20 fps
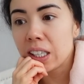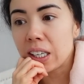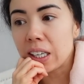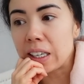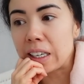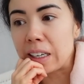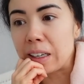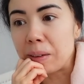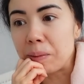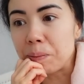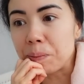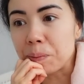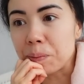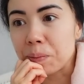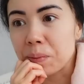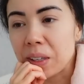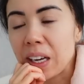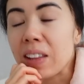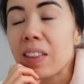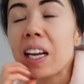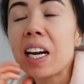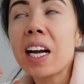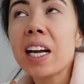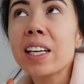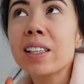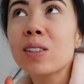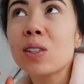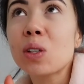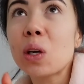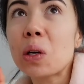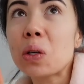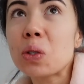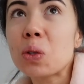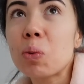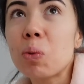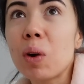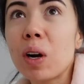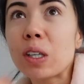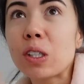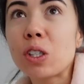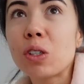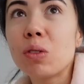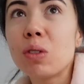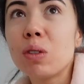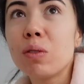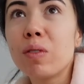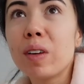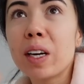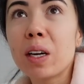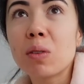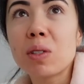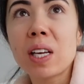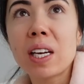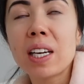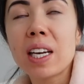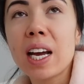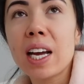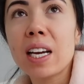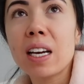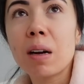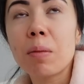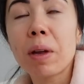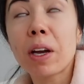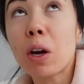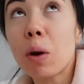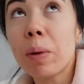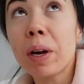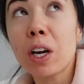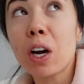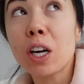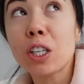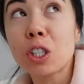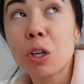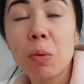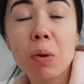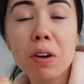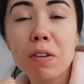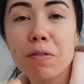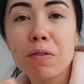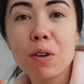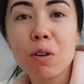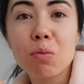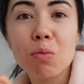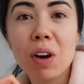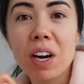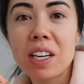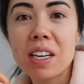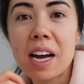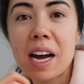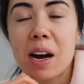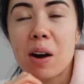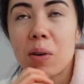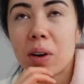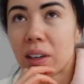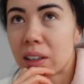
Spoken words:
And then I start to watch YouTube videos at night and I'm like, oh my gosh, I want to film right now.